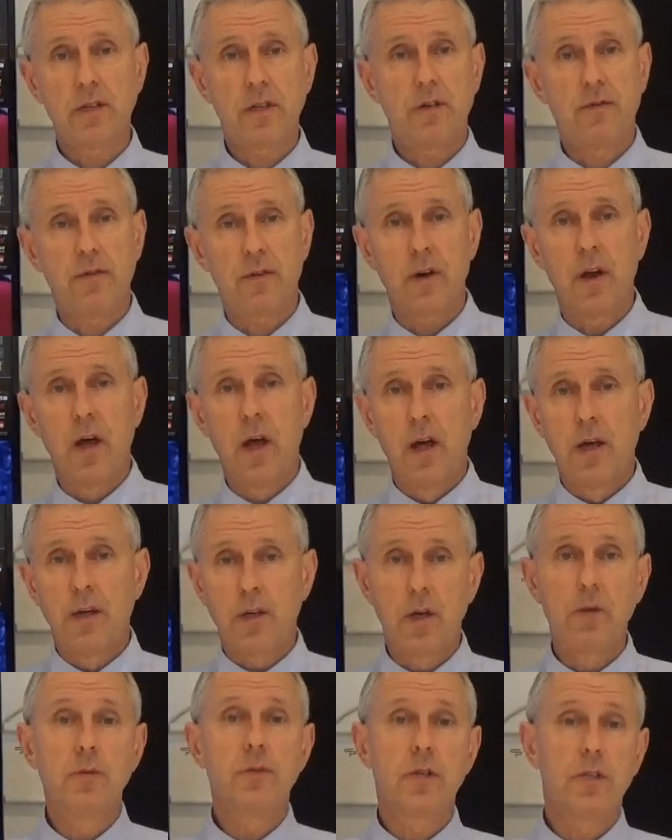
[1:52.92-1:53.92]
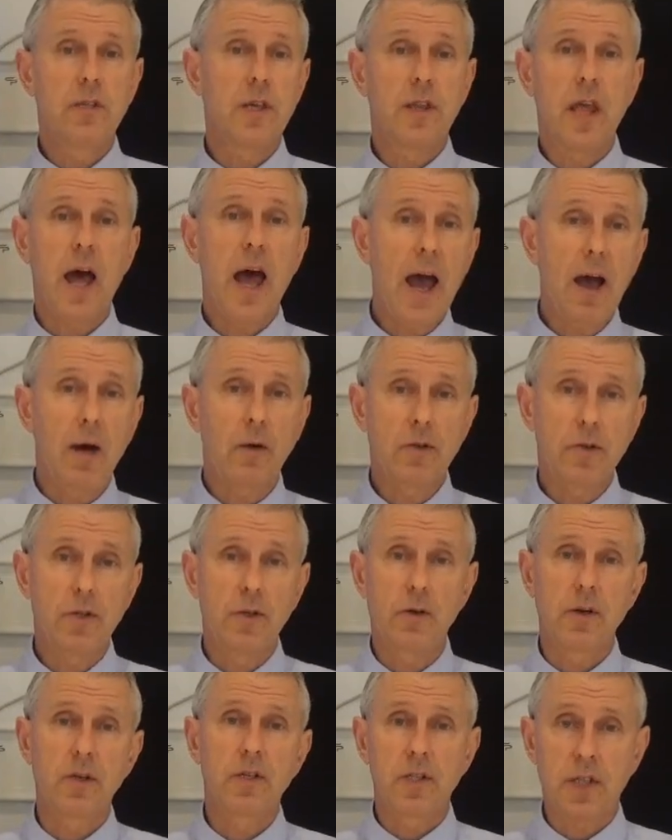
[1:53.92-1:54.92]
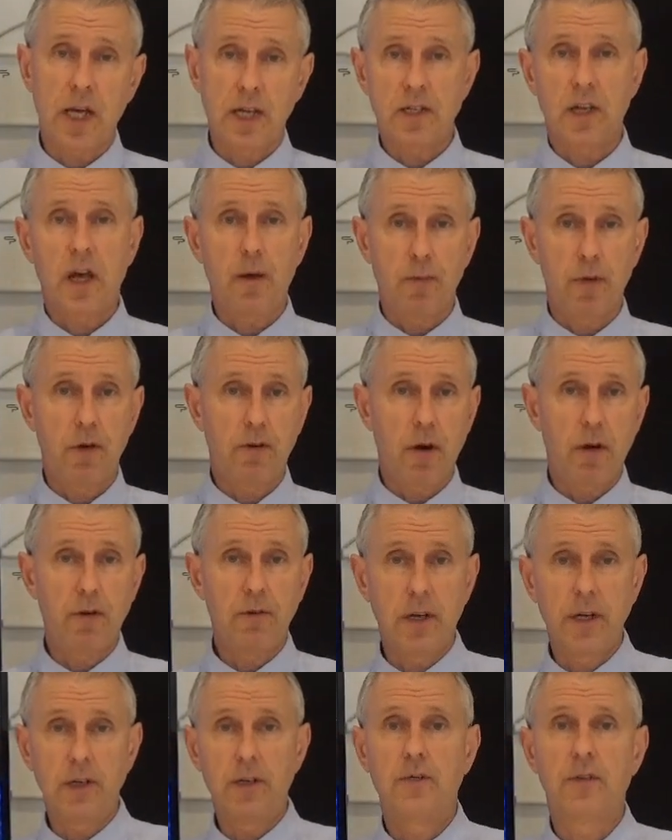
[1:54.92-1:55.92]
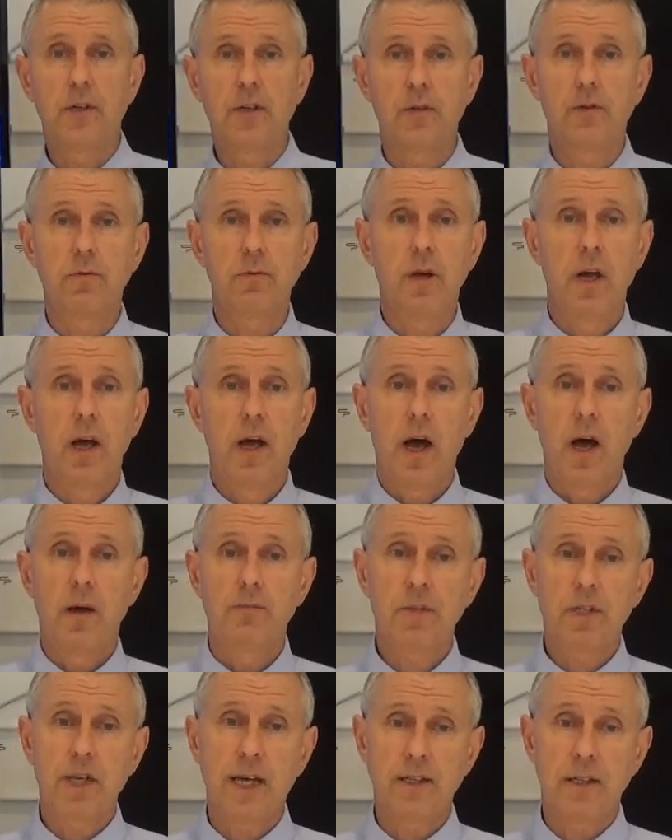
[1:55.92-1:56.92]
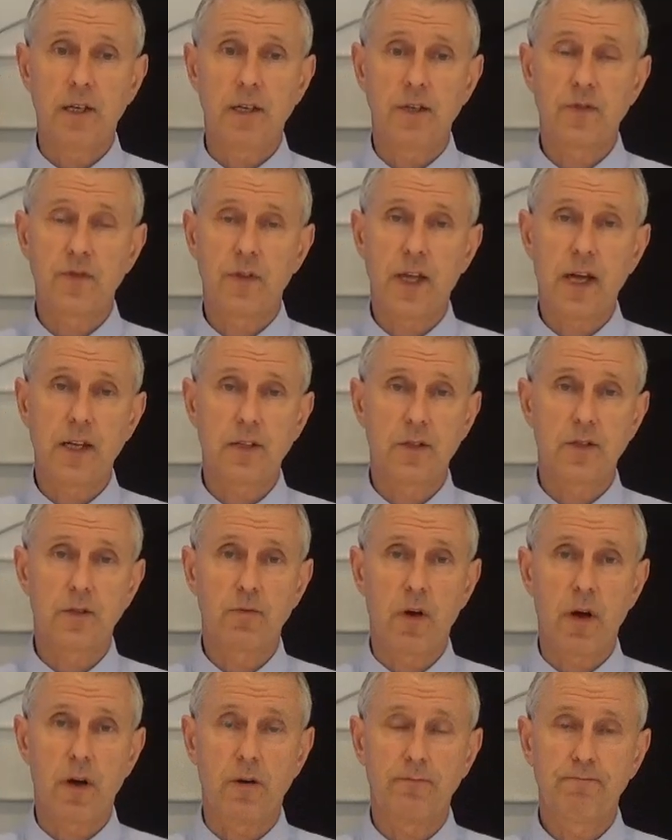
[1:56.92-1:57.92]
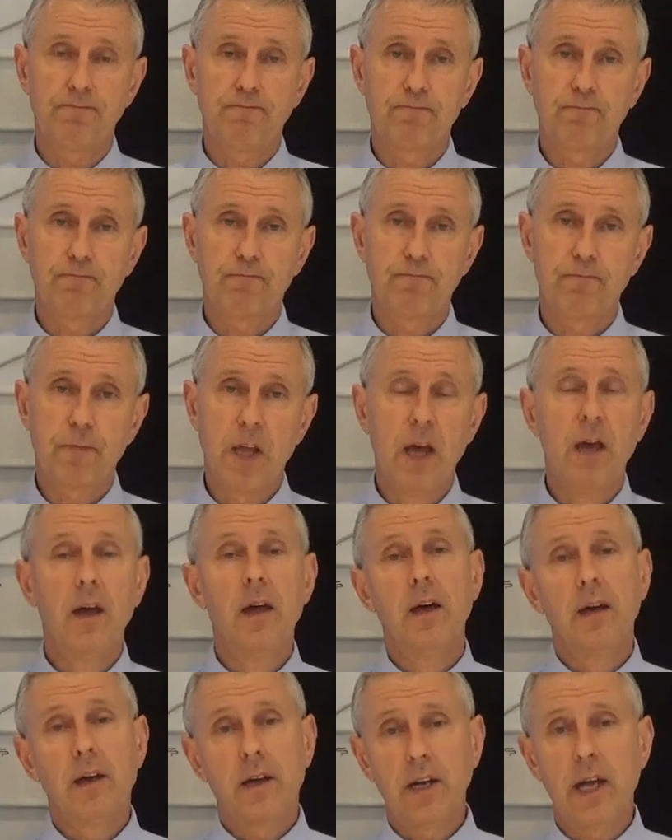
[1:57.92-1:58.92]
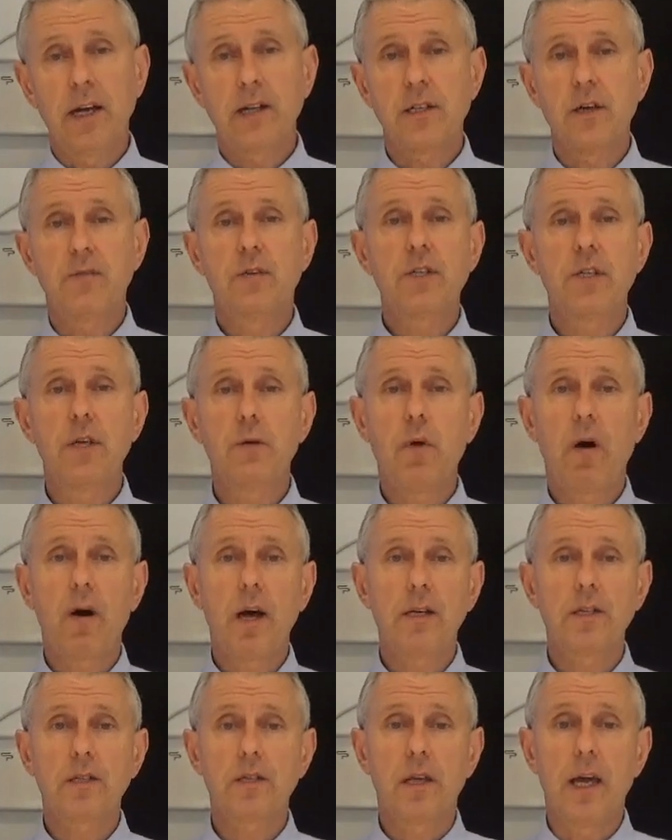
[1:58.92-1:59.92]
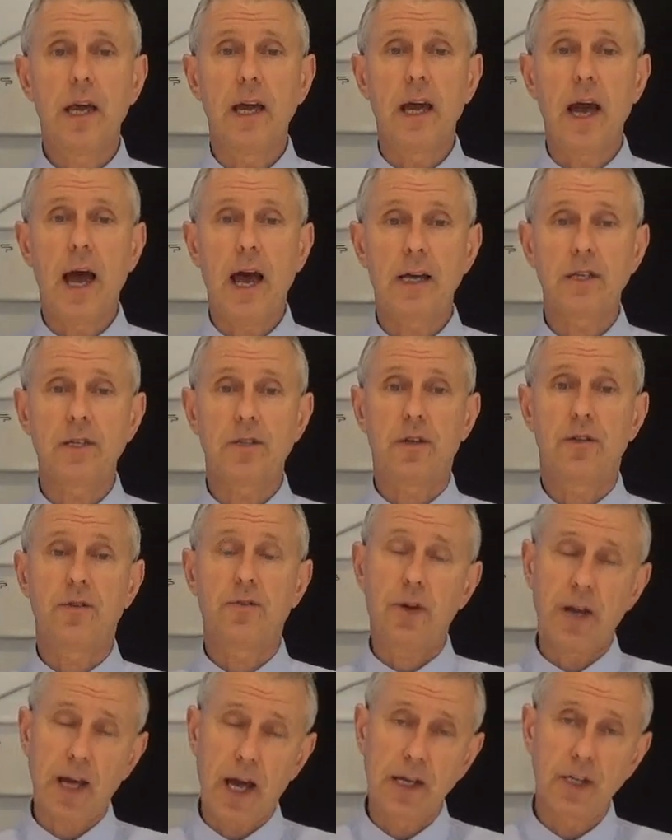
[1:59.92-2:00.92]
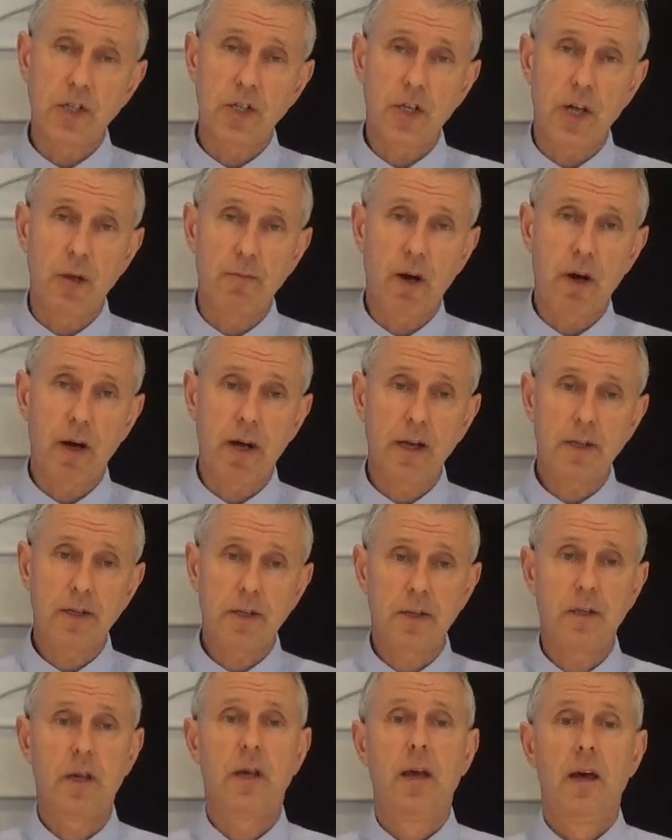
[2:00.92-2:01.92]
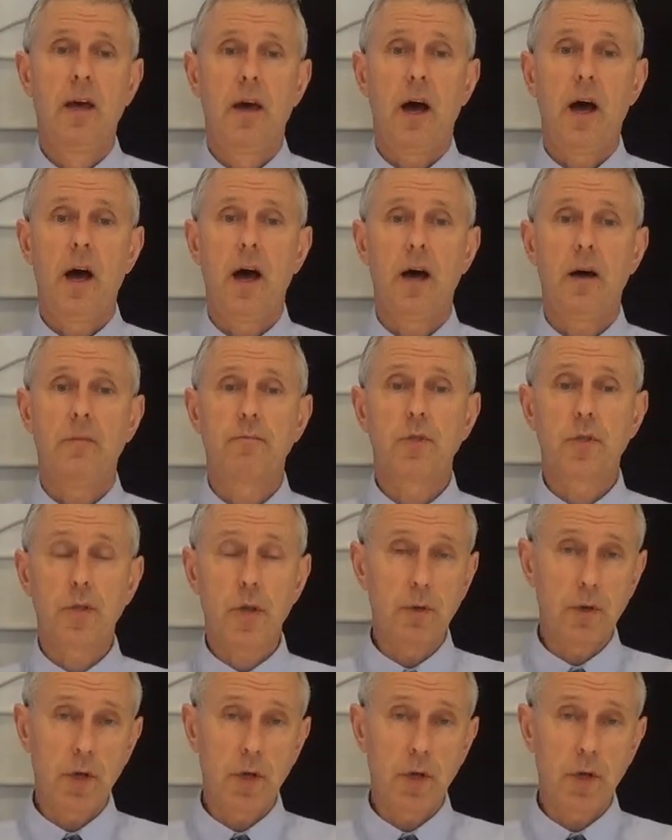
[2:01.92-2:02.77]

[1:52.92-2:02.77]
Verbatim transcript: different users in the house, you can set up your own individual um, settings for that as well. Connectivity-wise, it has three HDMIs, um, two